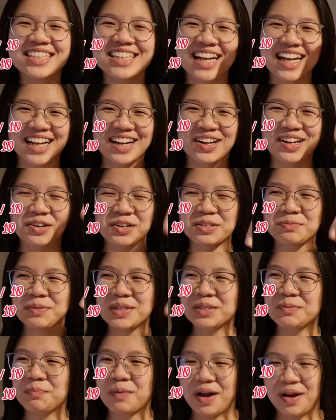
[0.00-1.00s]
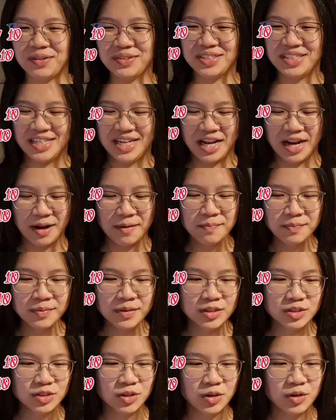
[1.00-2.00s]
like a Christmas pouch thing.
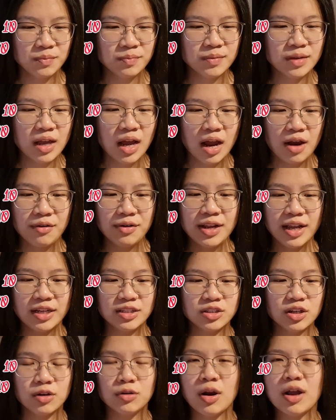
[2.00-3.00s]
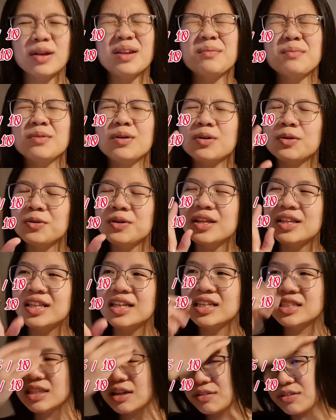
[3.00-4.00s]
So I really enjoy it. The only
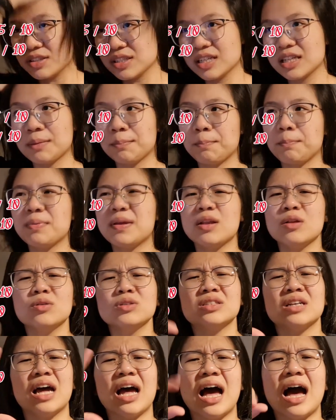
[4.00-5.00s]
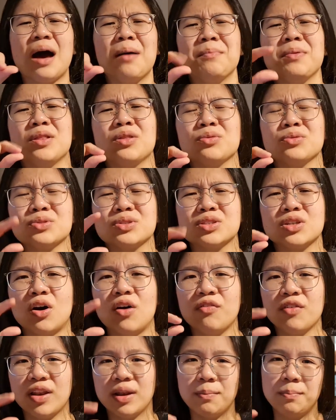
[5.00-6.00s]
thing is I have to say the pillows are a bit too
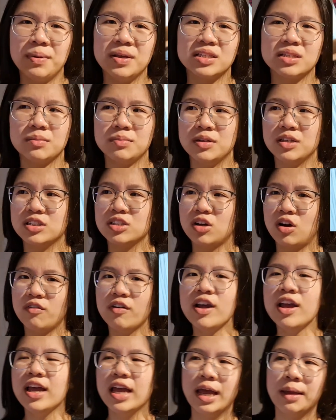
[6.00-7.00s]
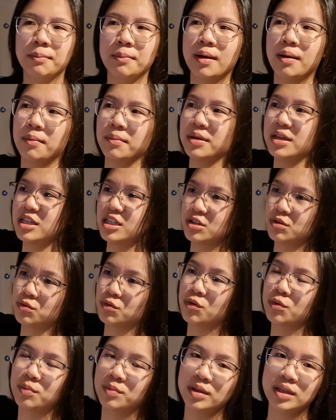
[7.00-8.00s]
soft and the bed's a bit soft. And mommy's
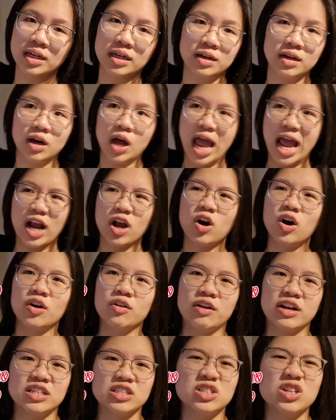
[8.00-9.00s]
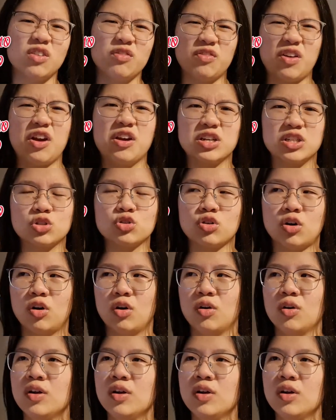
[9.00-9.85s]
room, the aircon, right, it's not very strong.